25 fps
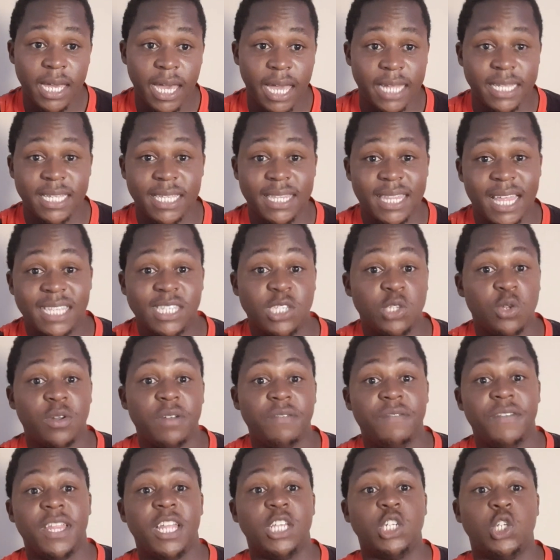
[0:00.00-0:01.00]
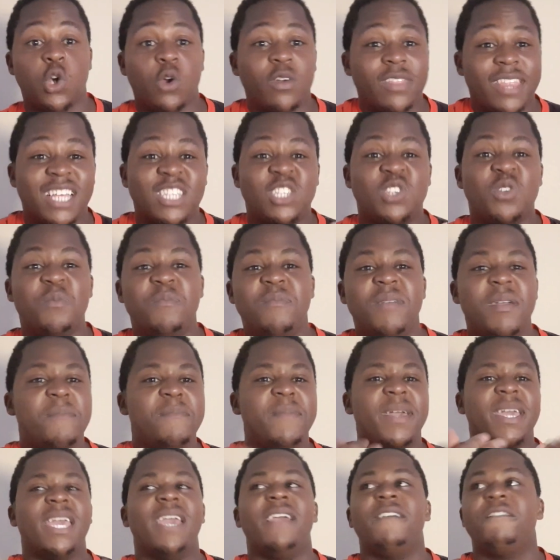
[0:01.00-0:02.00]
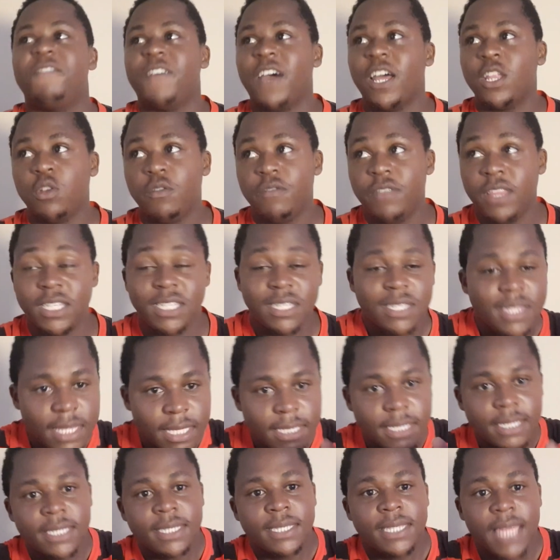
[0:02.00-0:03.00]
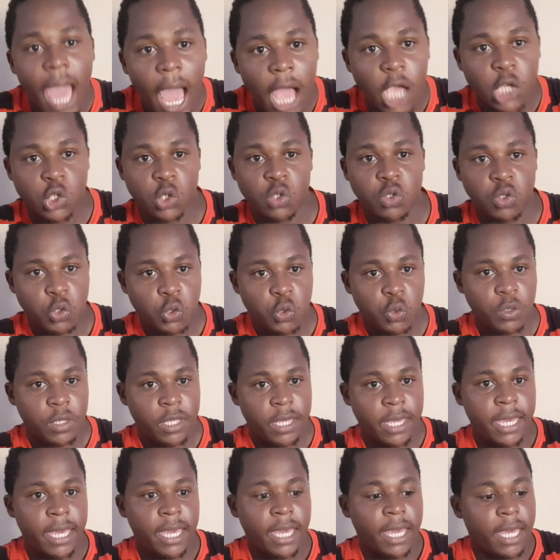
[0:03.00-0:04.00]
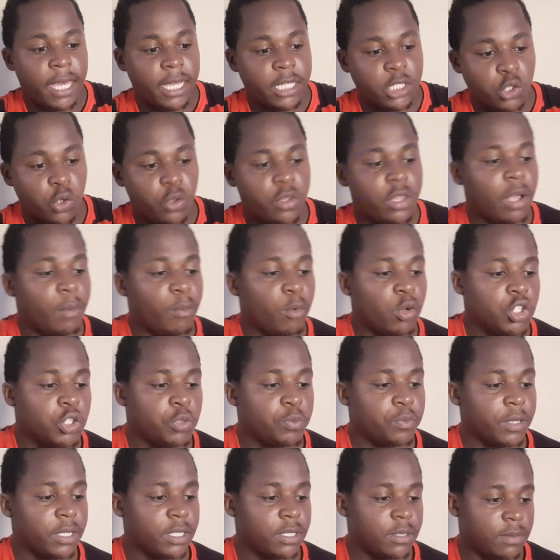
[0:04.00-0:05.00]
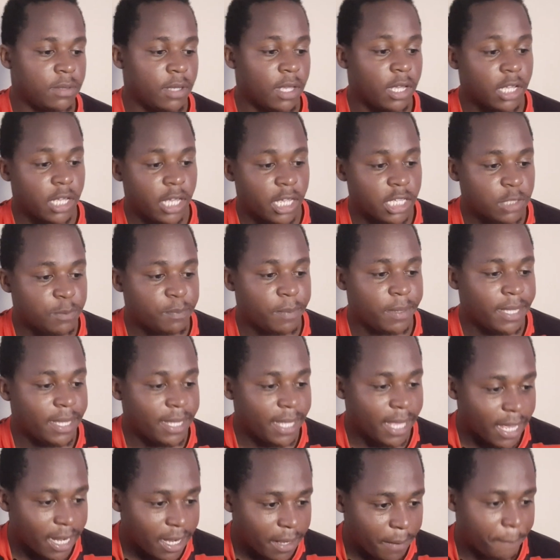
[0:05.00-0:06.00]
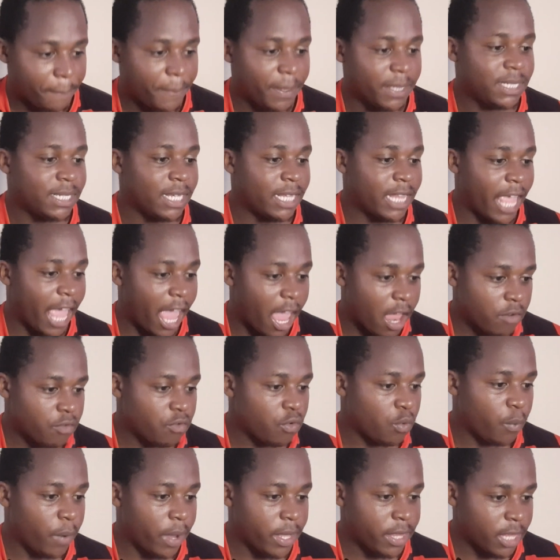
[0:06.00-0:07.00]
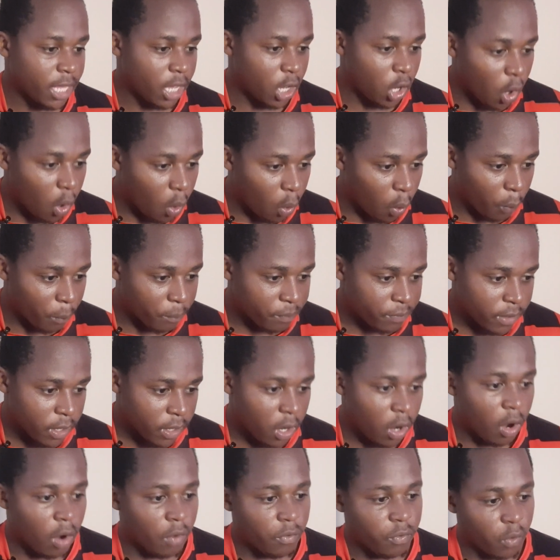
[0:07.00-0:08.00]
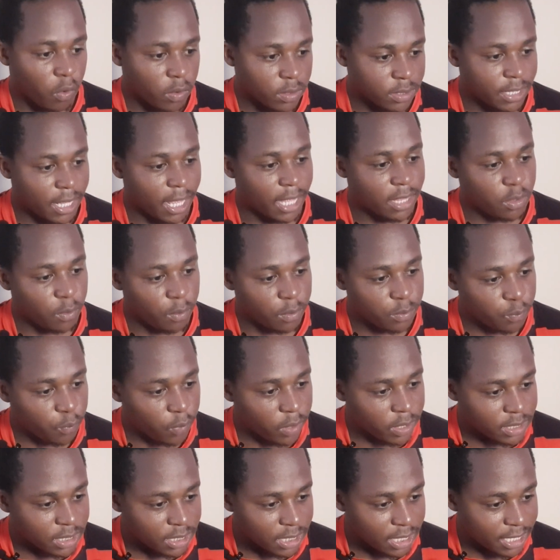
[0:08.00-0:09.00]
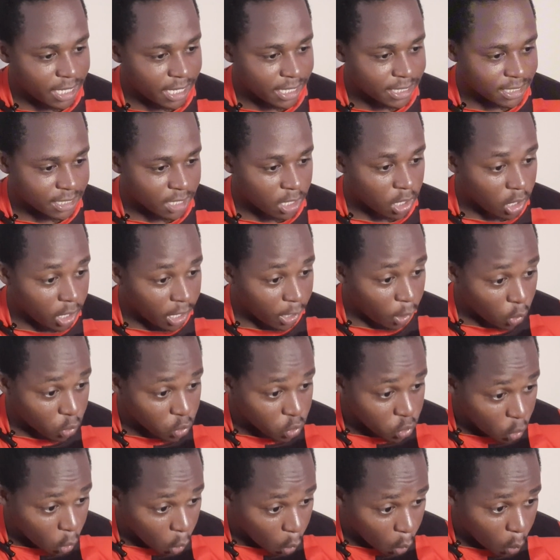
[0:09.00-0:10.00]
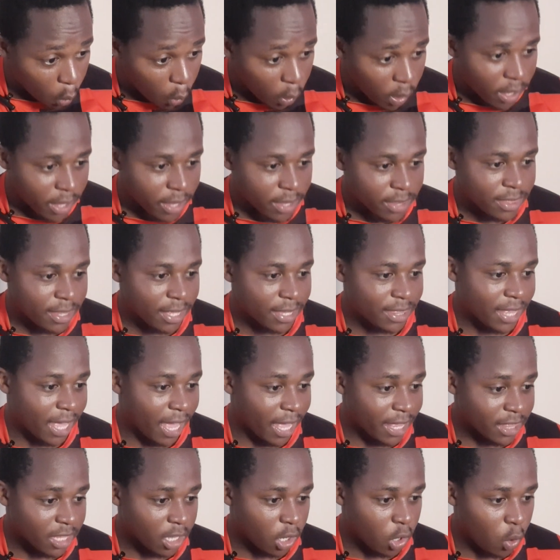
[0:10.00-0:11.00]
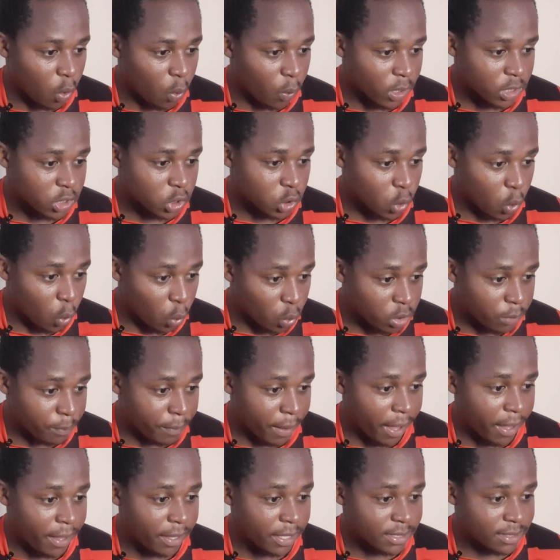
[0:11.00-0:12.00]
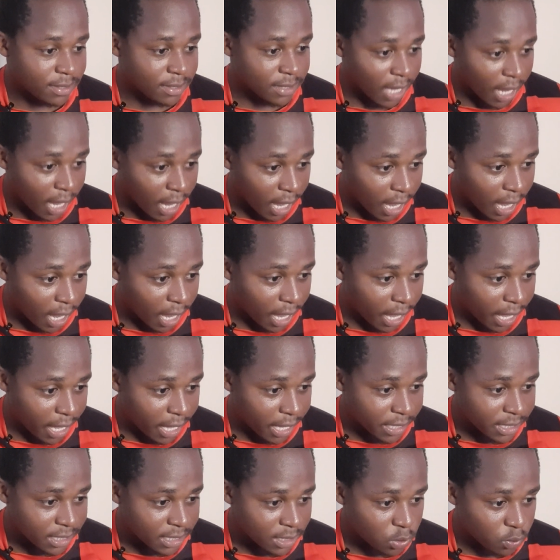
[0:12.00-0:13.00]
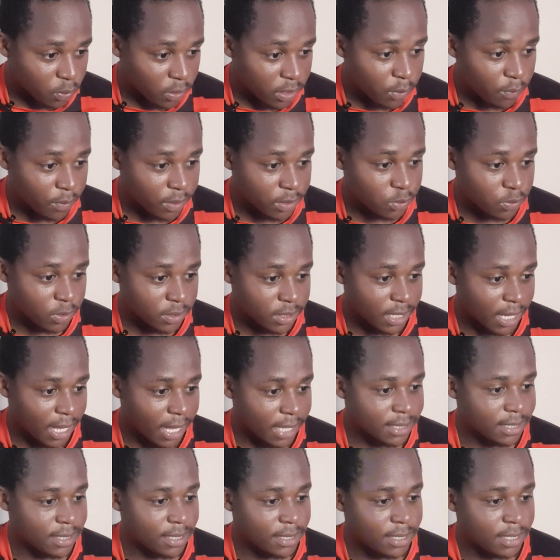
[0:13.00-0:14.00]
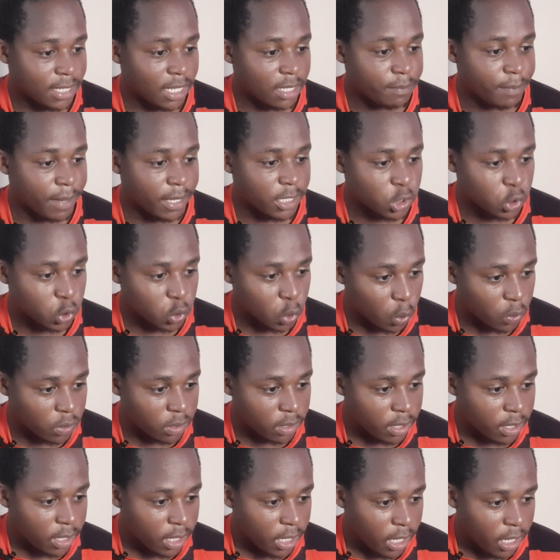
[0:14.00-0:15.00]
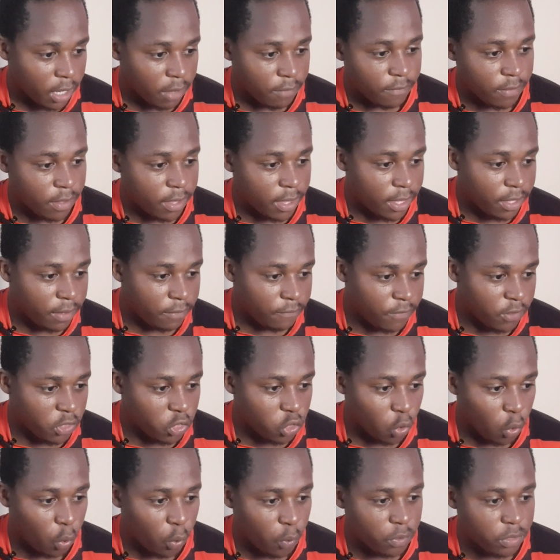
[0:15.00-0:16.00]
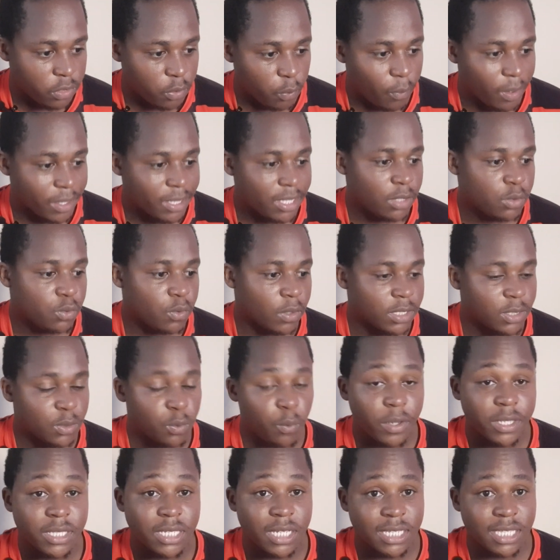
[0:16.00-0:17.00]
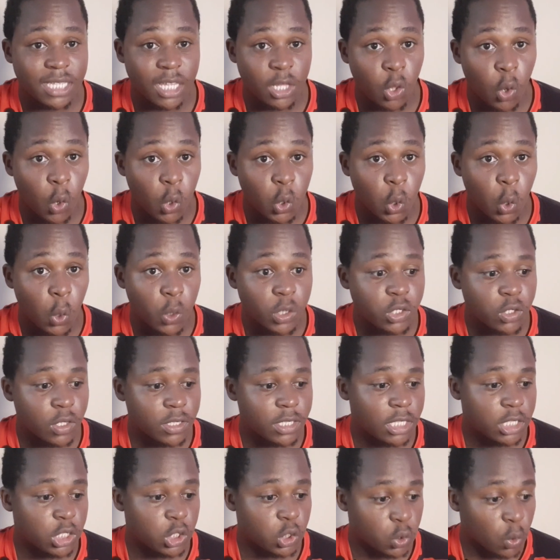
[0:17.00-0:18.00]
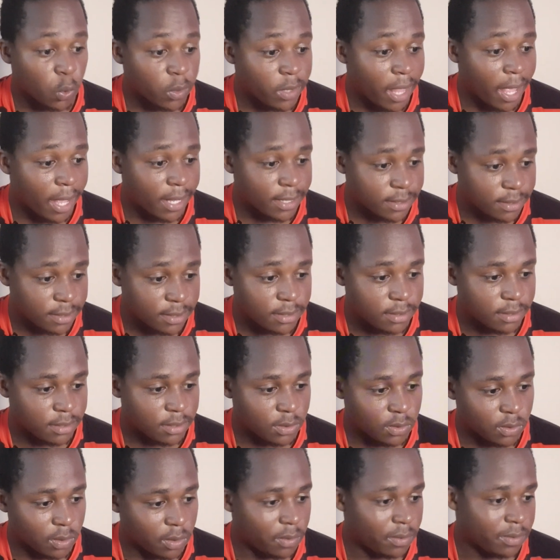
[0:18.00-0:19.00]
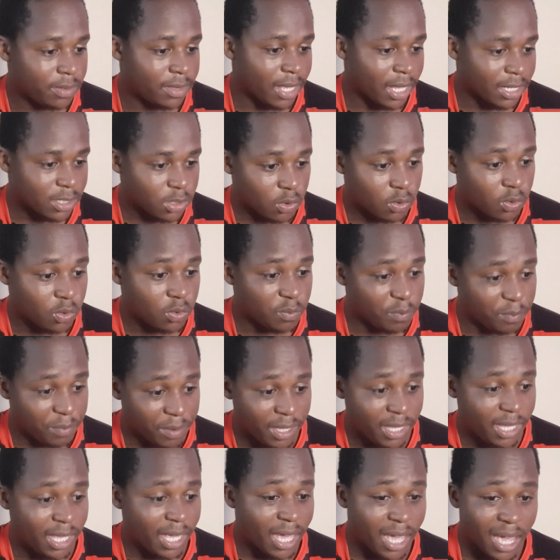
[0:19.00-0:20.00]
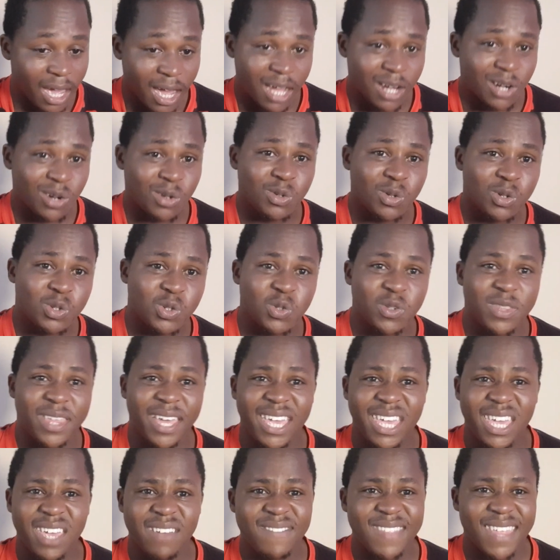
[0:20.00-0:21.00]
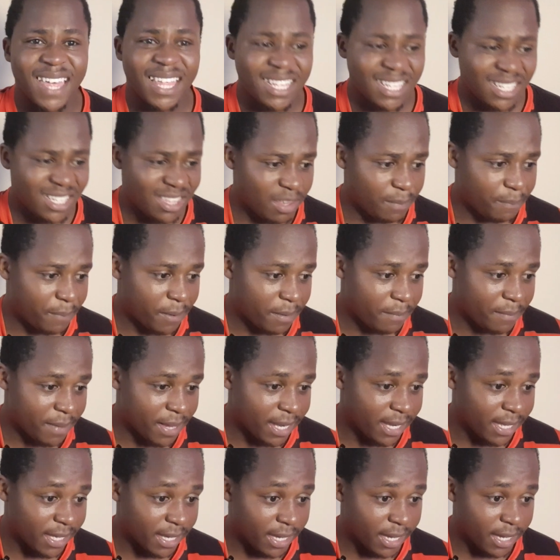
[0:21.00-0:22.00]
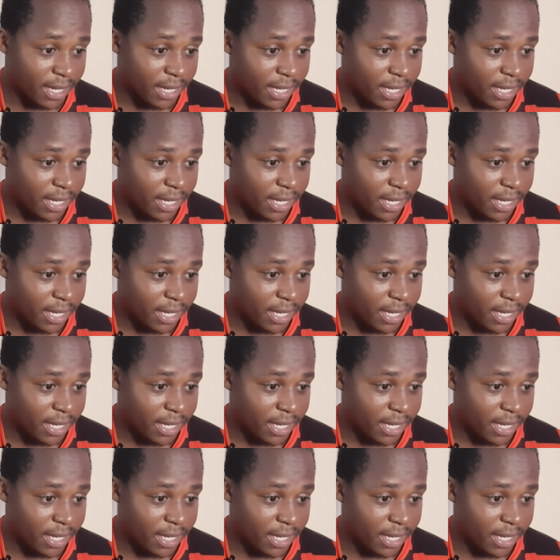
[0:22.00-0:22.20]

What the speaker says: And that's not even a joke. That's not me making fun of this. This is the actual truth. Tottenham Hotspurs has been getting beaten everywhere they go. Of course, the other one went in as an own goal. Then the other goal was scored by Saha. And it was assisted by Son. Even though the one which went as an own goal, it was a Son assist. So that could be, I don't know, do they give that in the Premier League?